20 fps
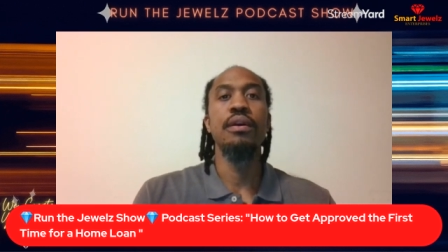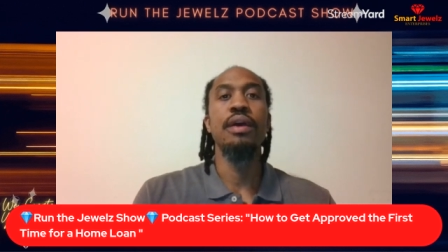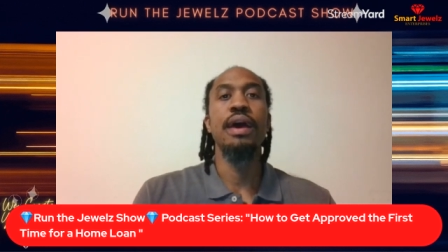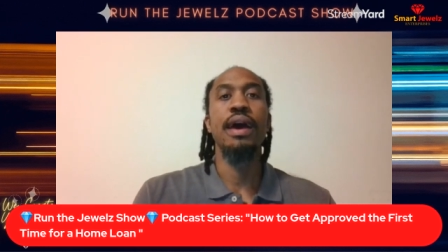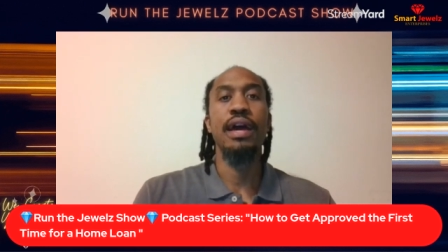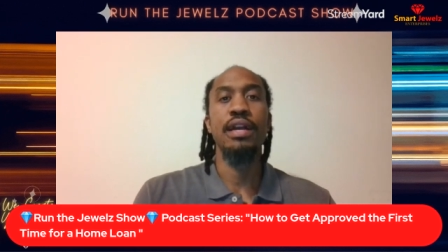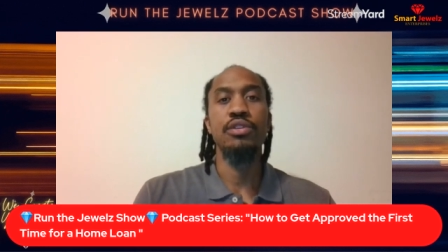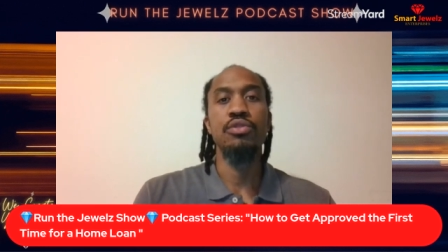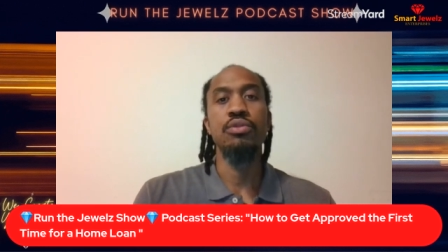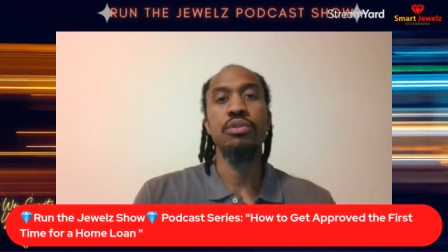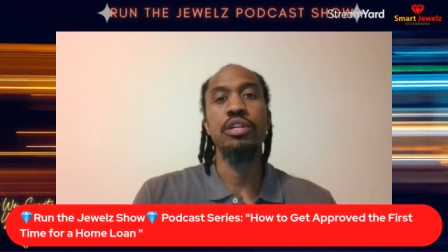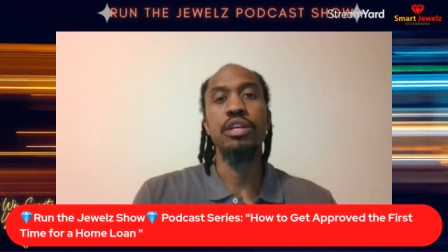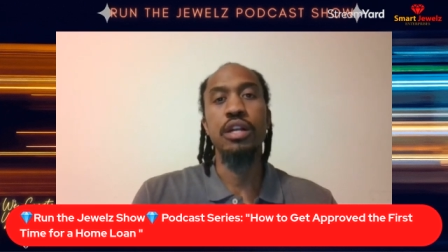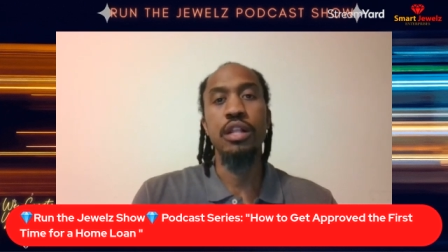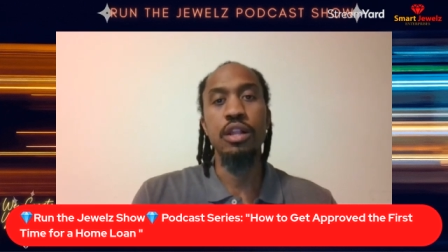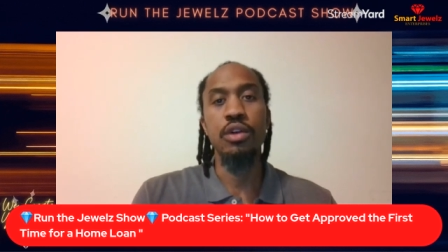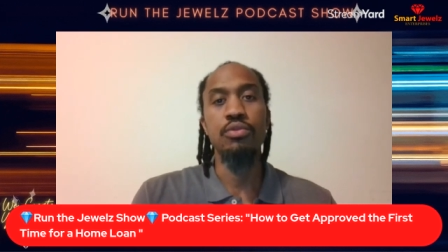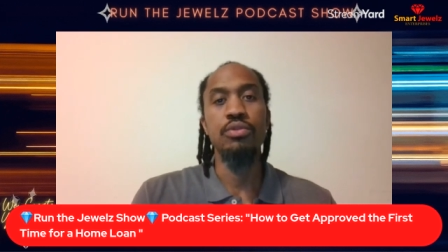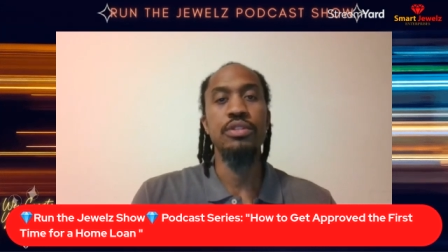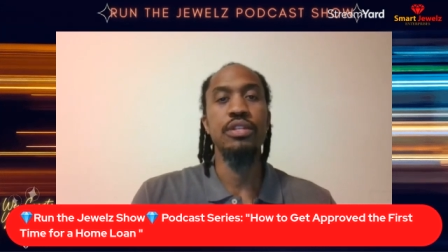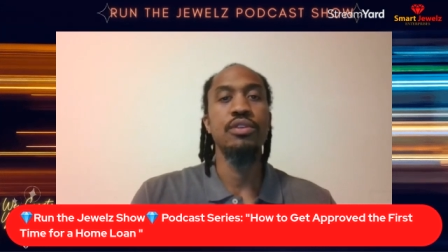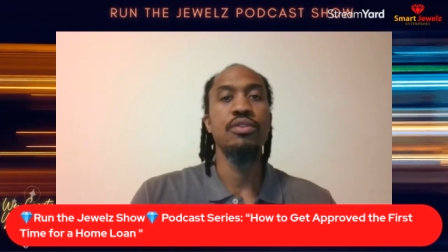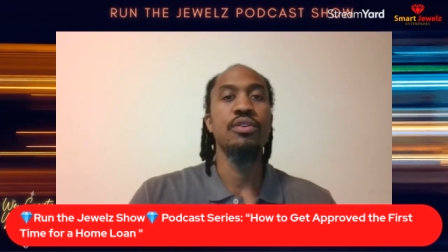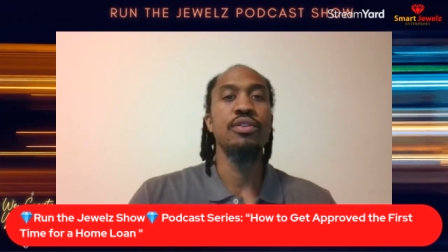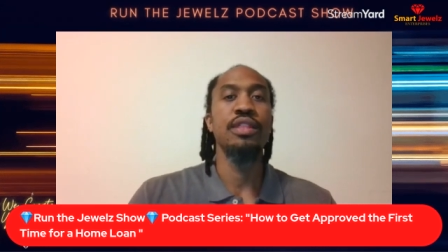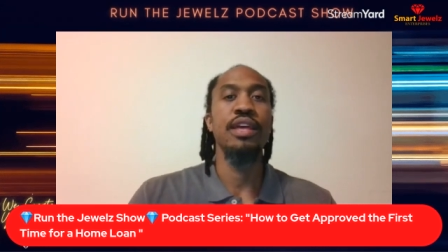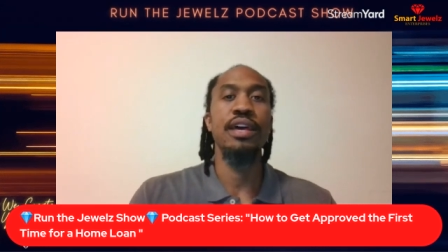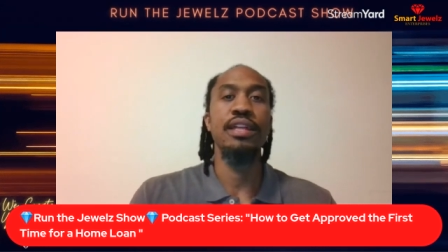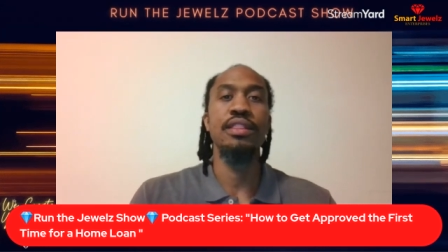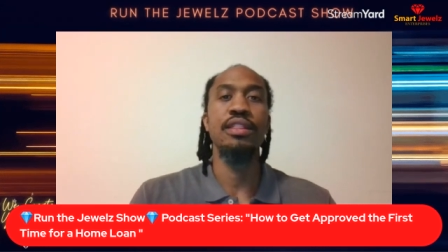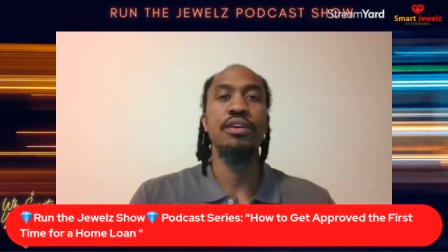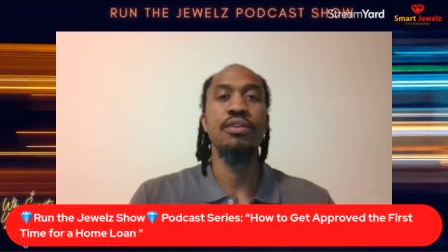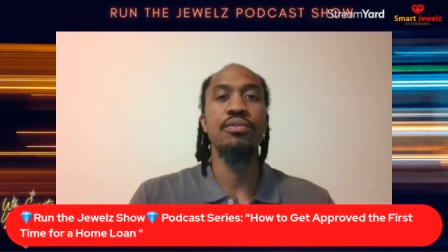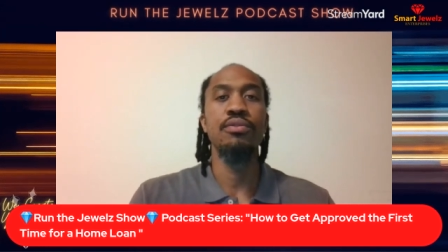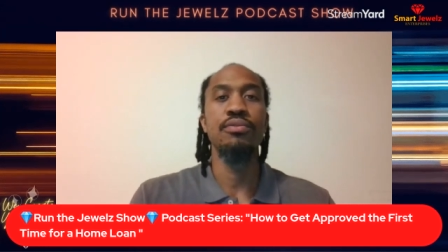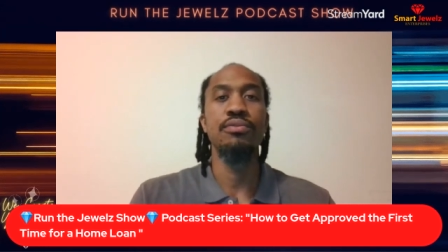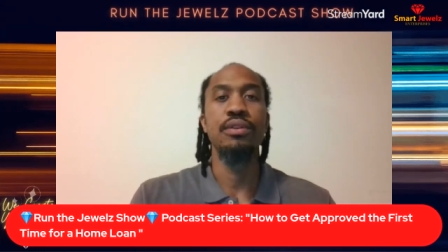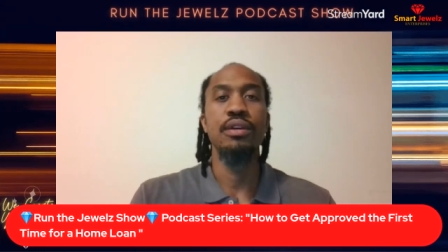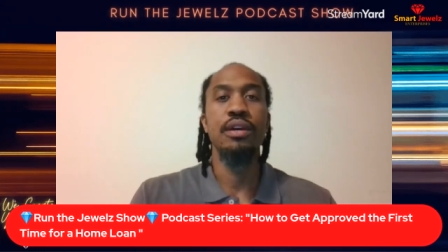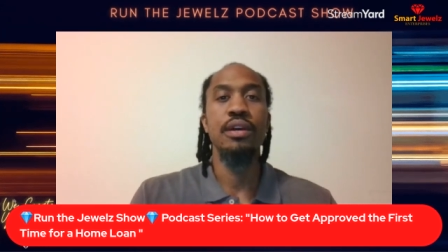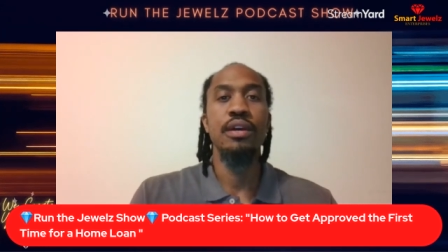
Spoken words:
actually closing on that loan.